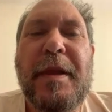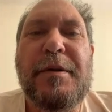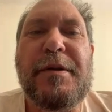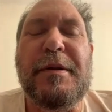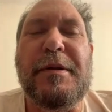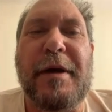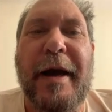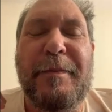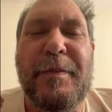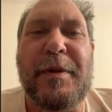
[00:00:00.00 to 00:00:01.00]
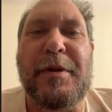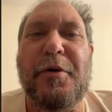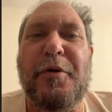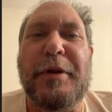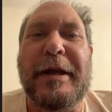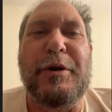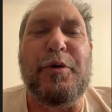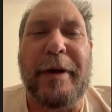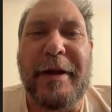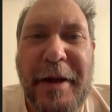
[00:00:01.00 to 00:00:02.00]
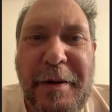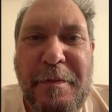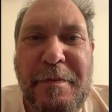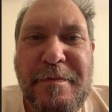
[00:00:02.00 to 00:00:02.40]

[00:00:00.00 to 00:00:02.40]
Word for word: since I'm totally drinking,